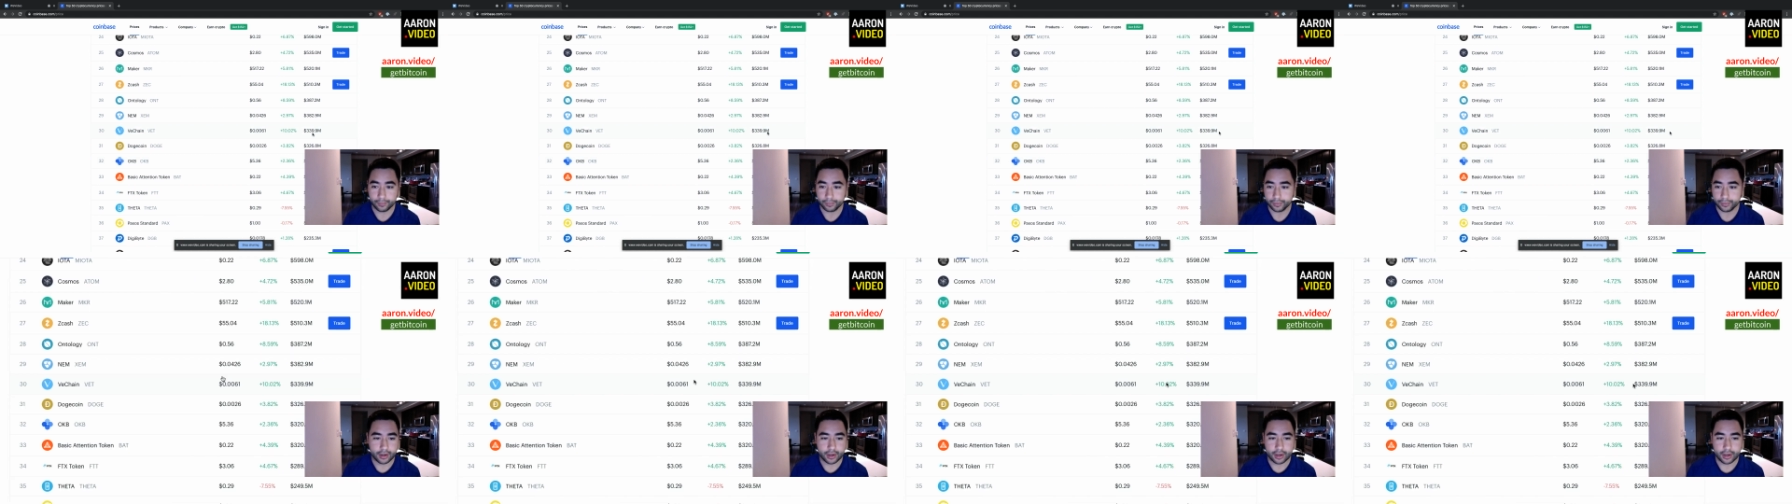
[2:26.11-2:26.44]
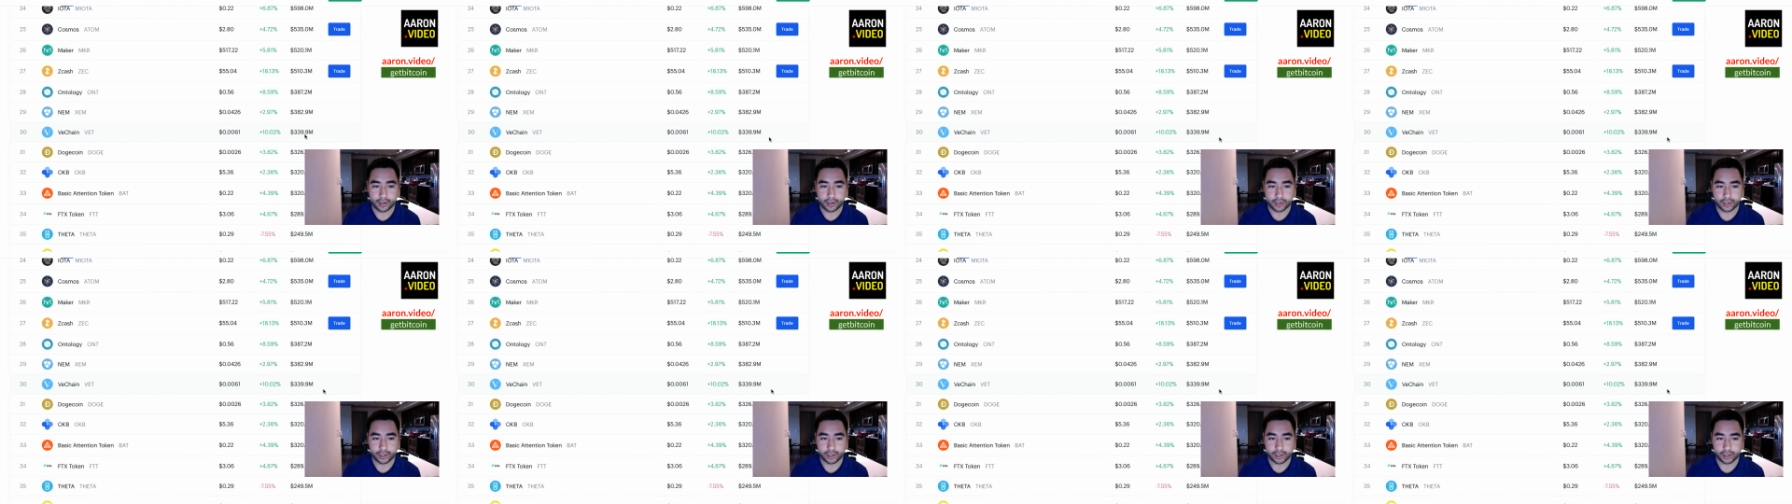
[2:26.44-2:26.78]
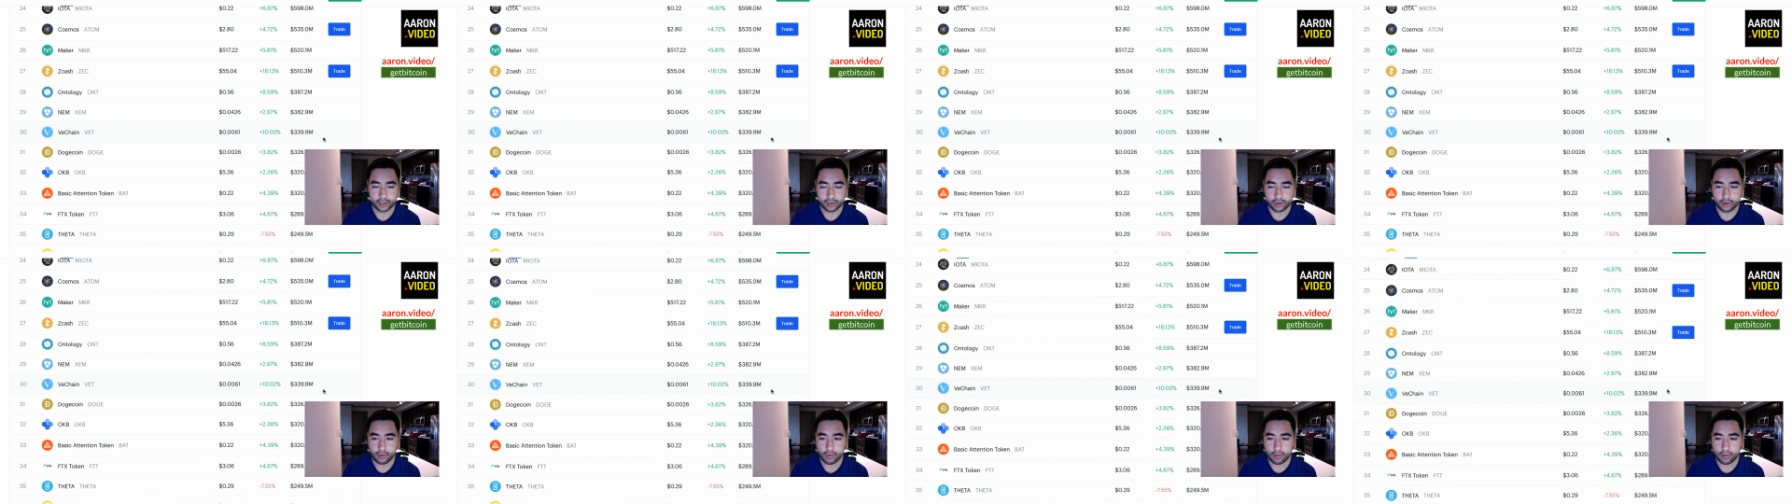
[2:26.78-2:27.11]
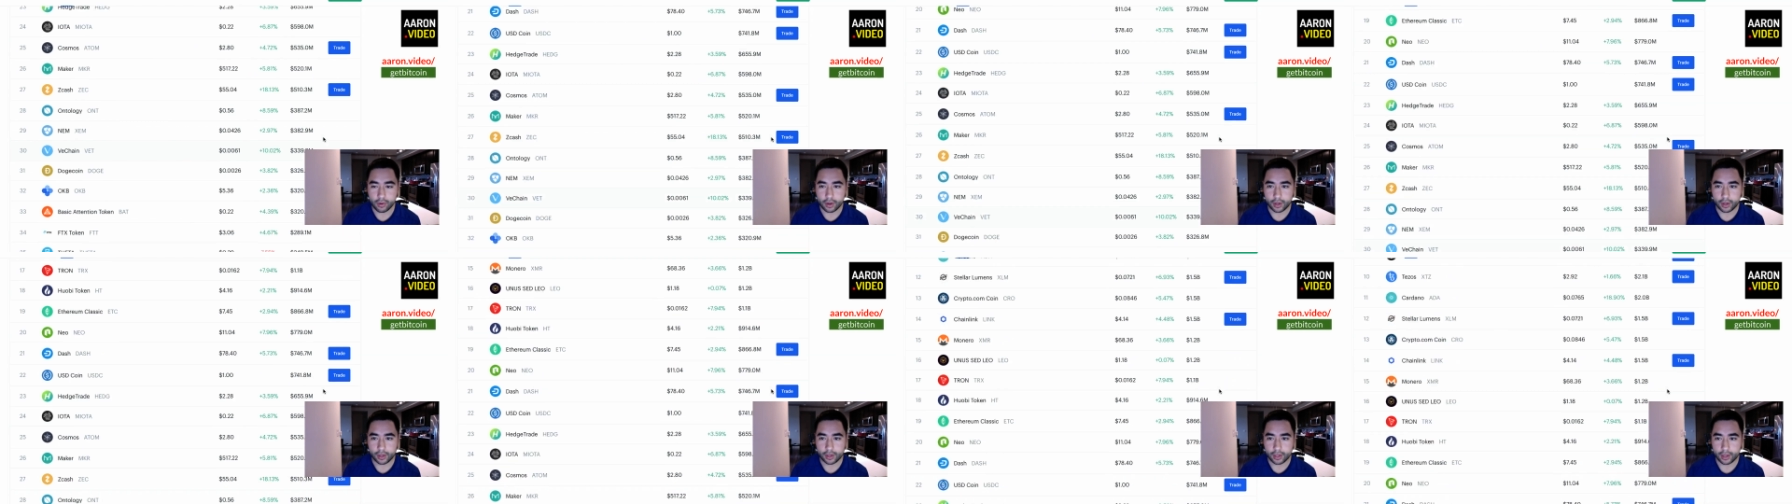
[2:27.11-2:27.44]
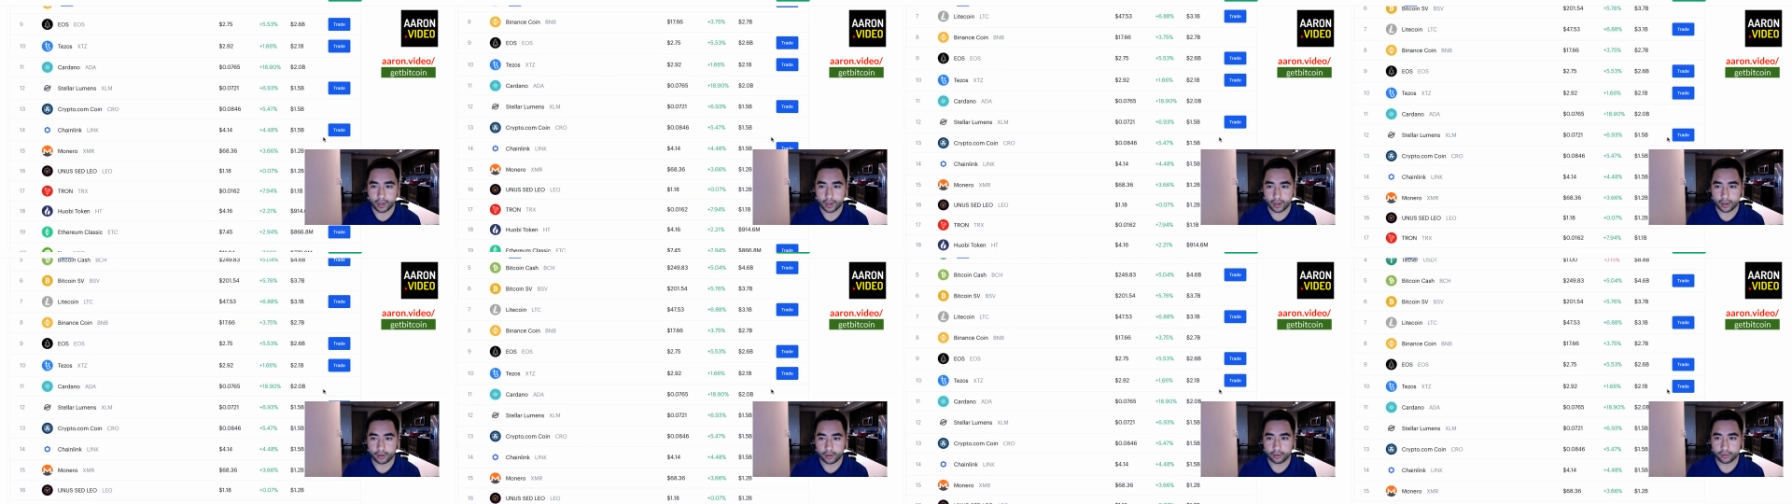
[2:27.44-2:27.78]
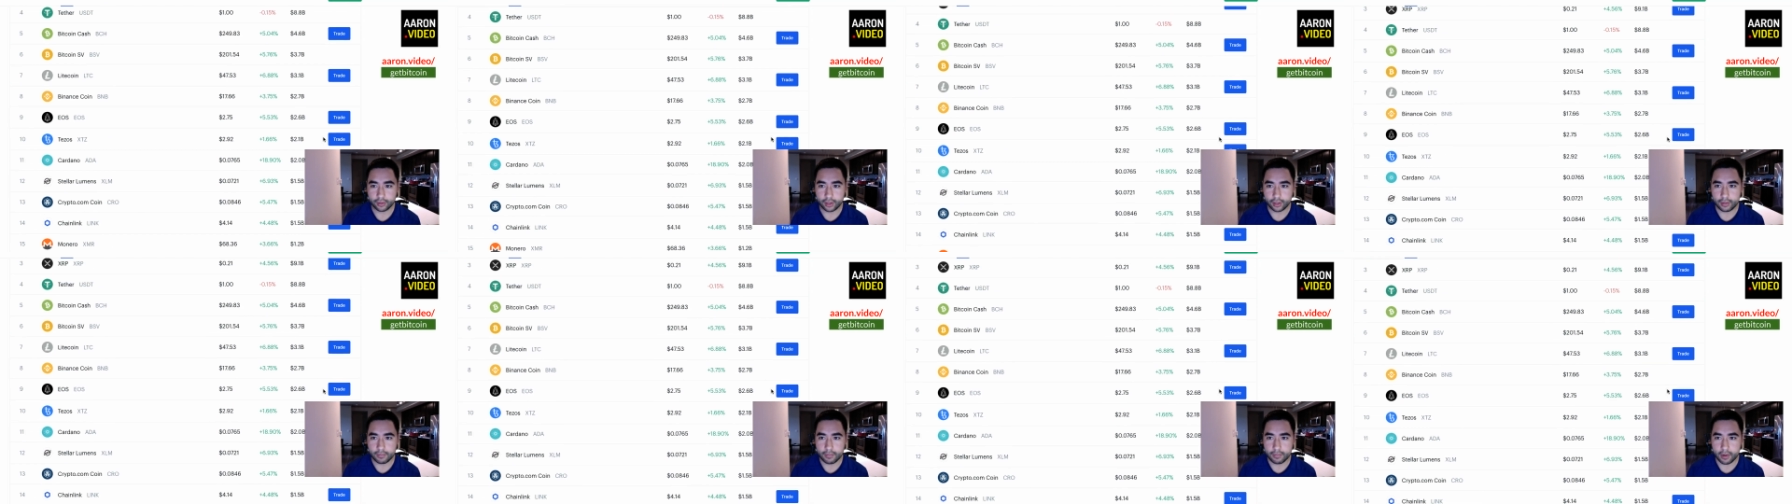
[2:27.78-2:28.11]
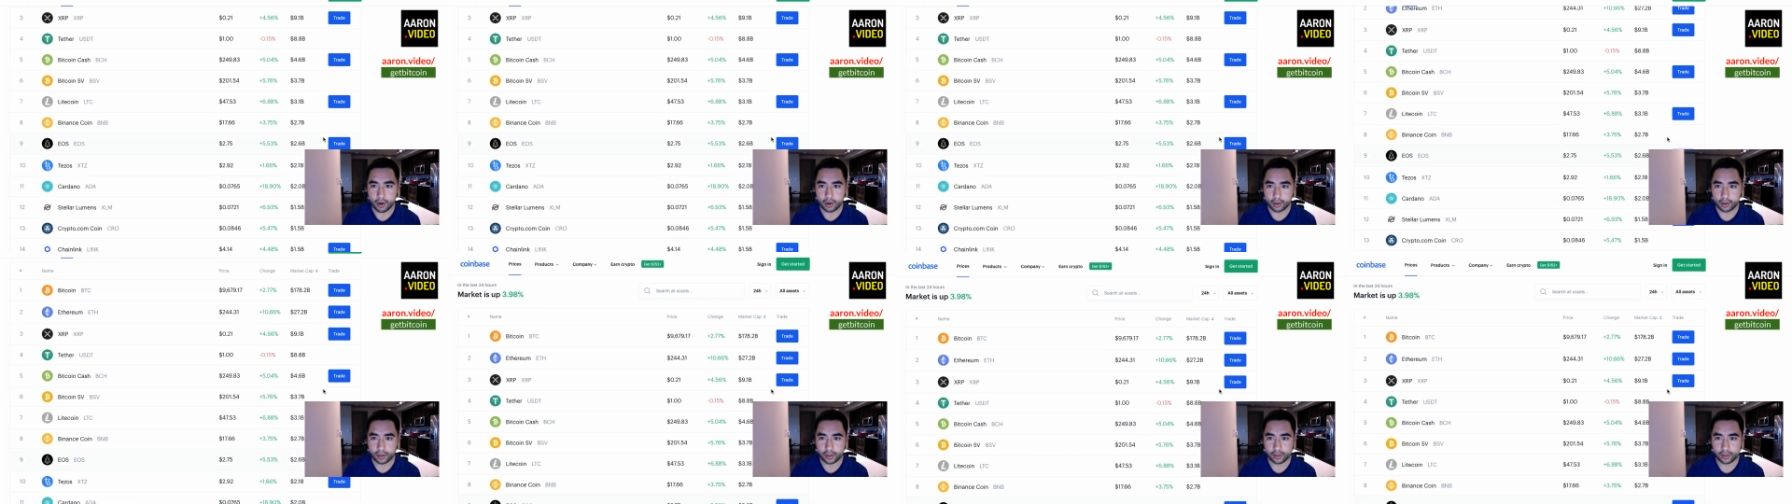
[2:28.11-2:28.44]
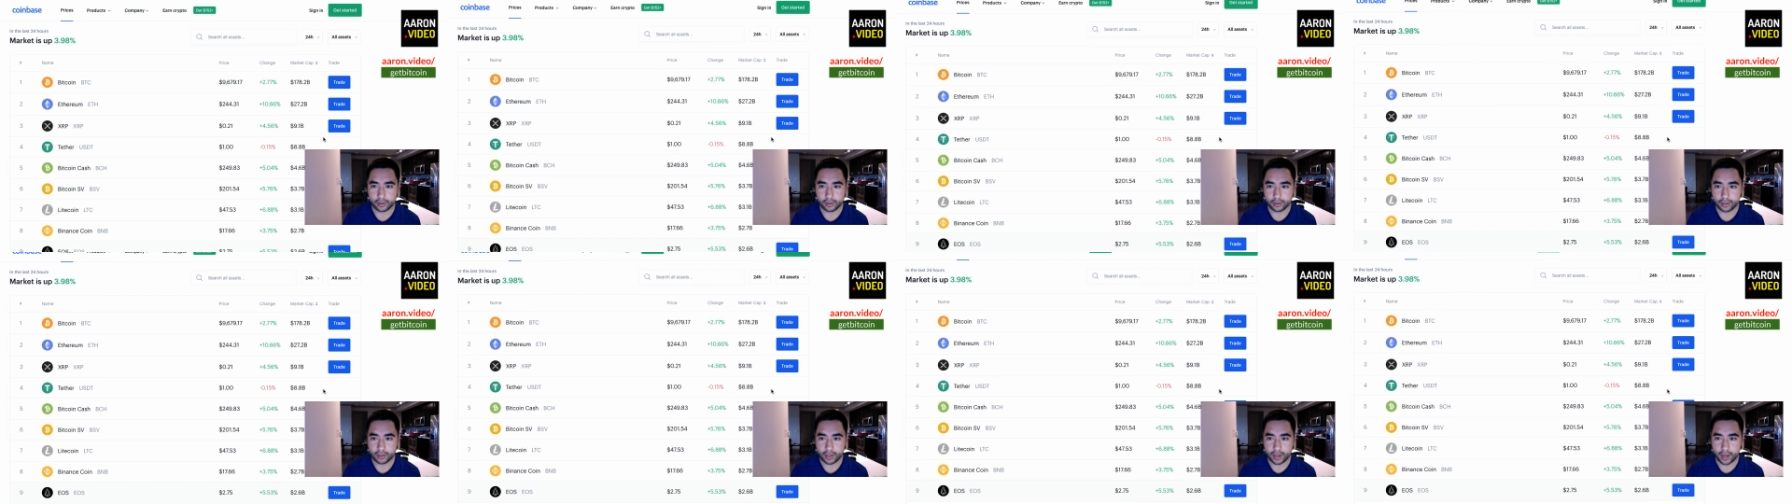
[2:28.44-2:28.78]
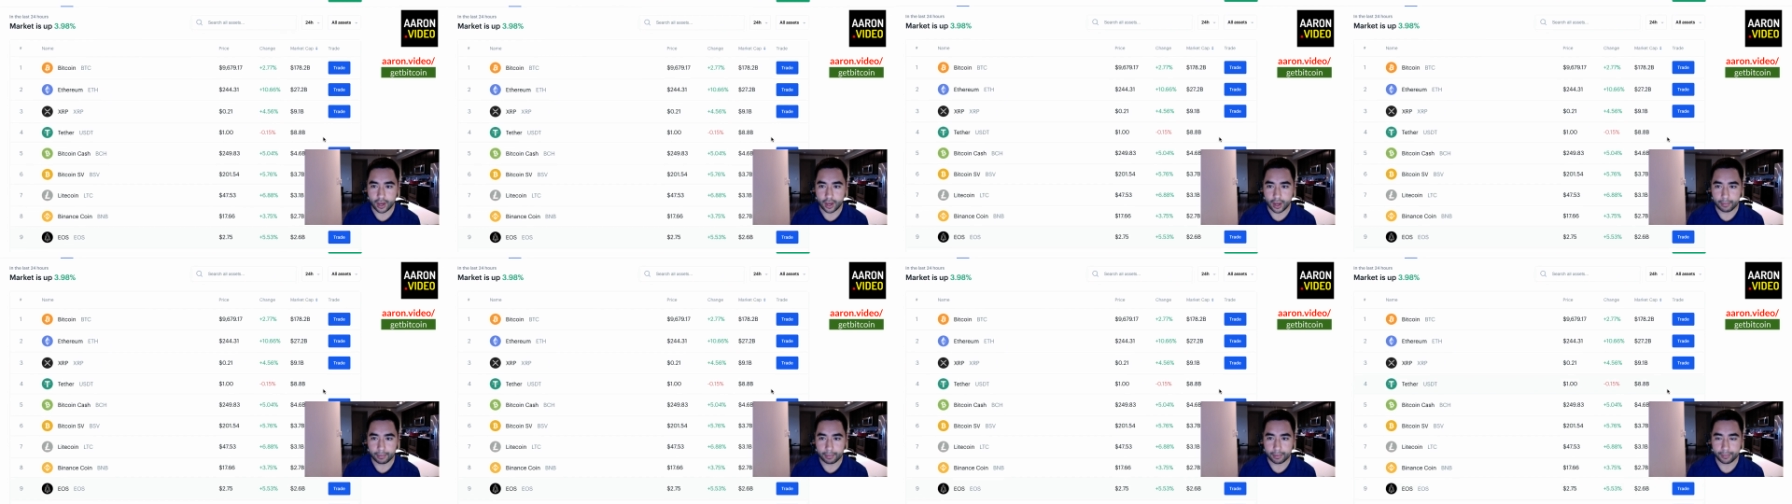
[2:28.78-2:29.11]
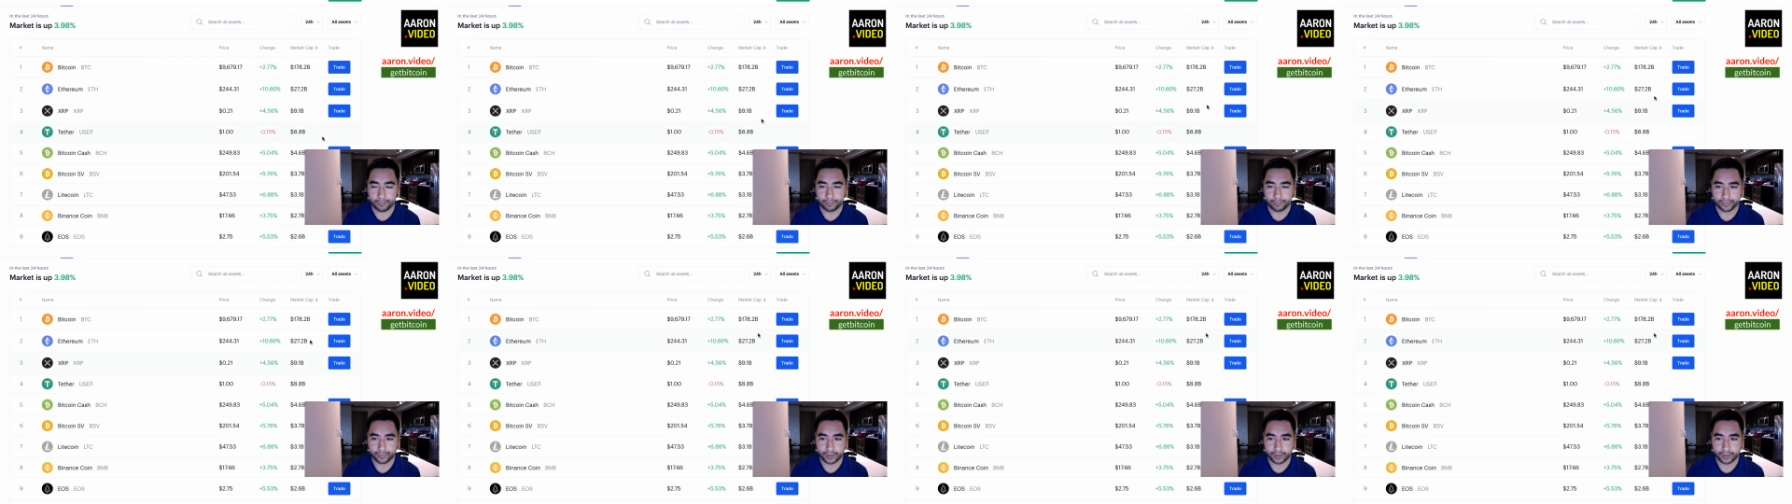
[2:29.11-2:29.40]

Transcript: Each coin has a market cap.